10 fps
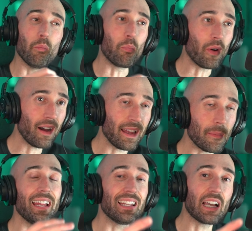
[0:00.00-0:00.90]
but
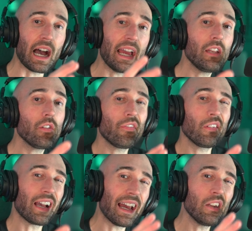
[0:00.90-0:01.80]
and kind of
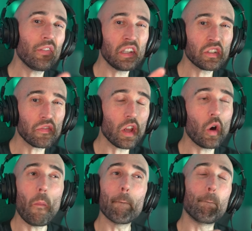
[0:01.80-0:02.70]
his
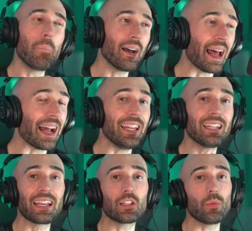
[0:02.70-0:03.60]
flow, but I didn't
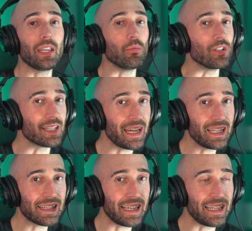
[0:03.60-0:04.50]
like the way he was
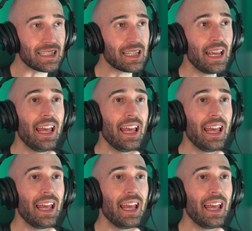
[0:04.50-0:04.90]
saying things,